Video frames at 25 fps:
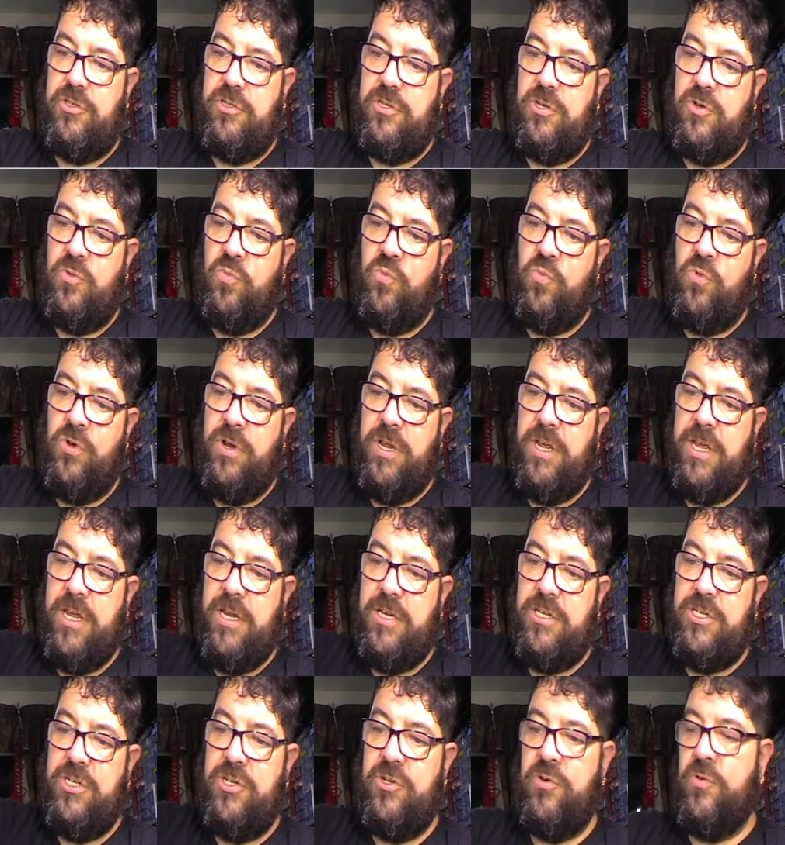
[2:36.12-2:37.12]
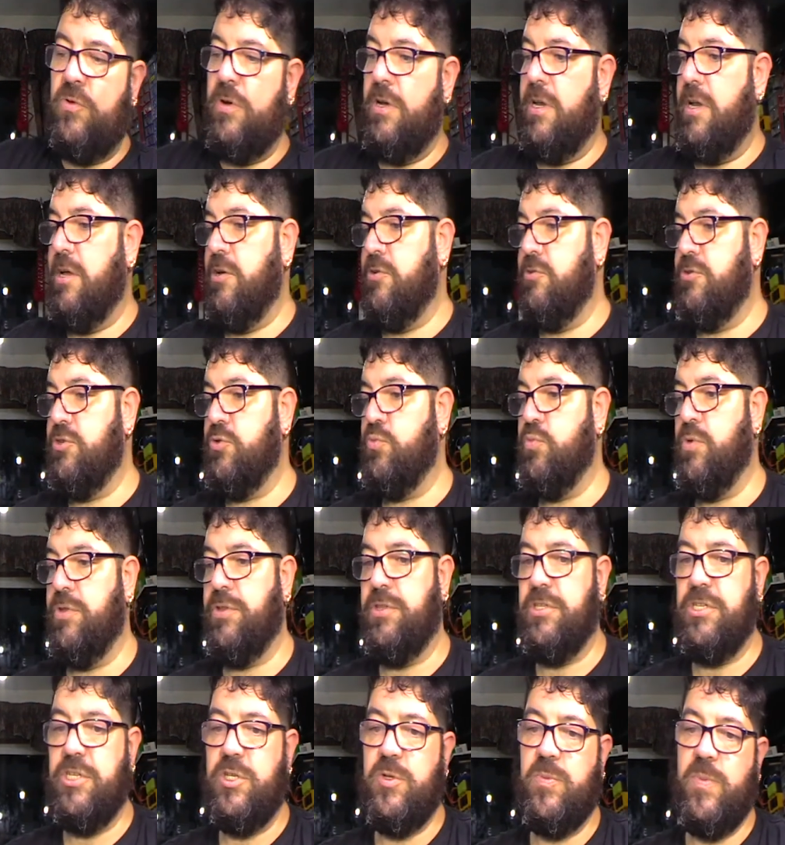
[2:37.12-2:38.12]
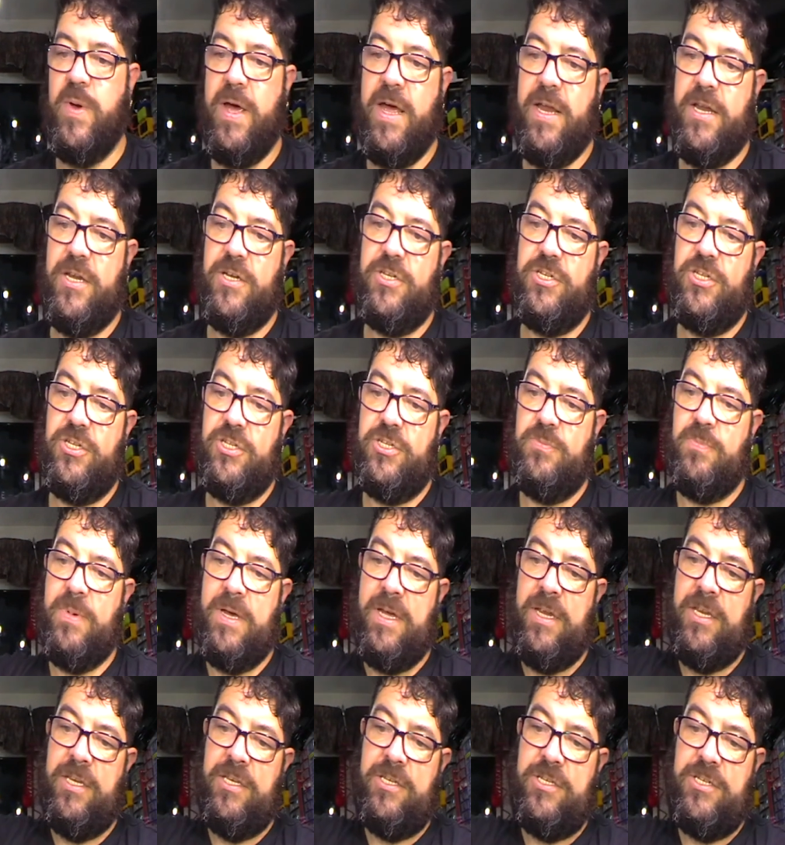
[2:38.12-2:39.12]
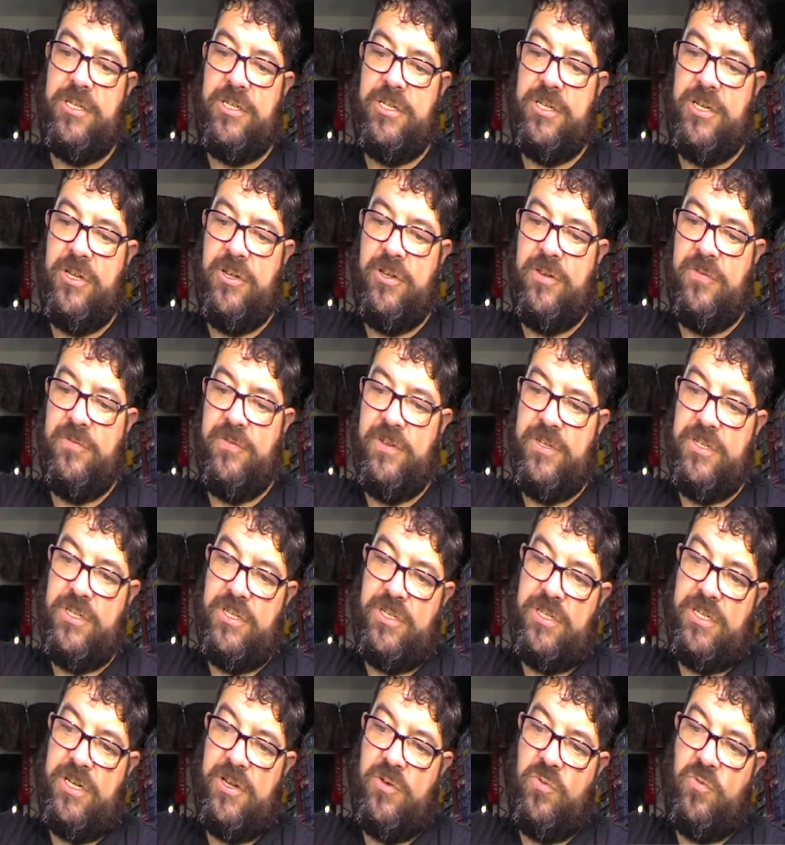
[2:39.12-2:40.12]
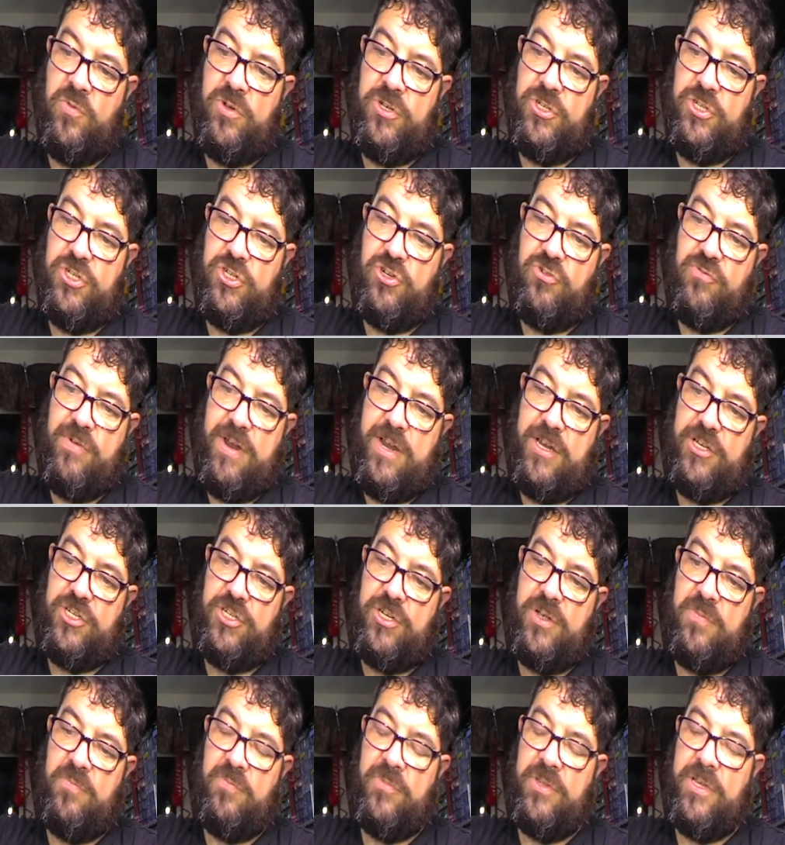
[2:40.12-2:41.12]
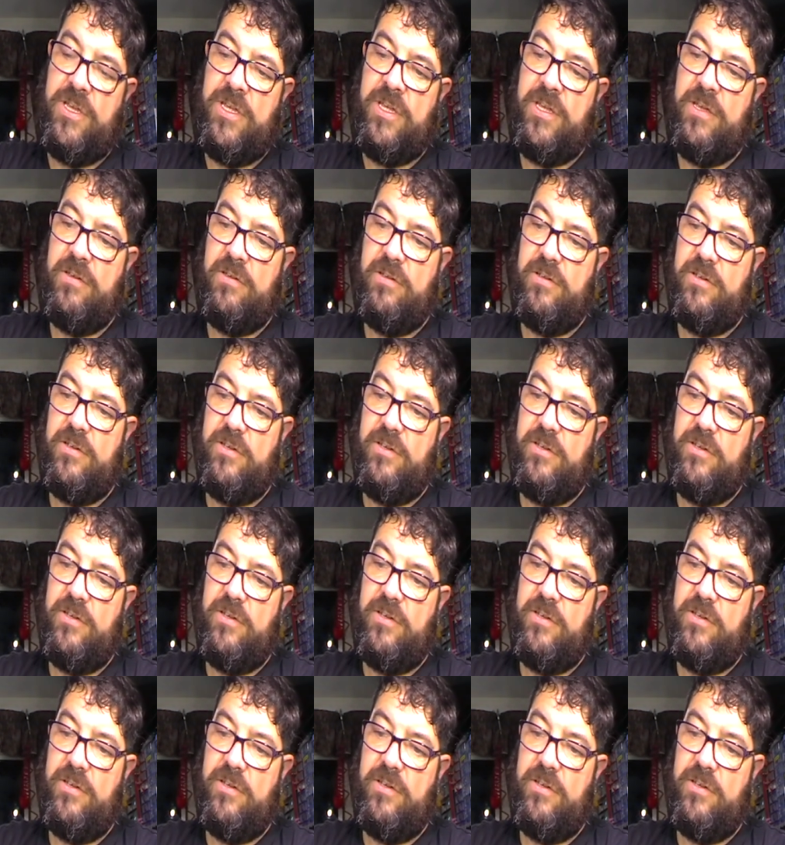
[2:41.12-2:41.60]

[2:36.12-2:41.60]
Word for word: Don't want to get too close with the spanner to the painted surface, because I don't want to scratch up the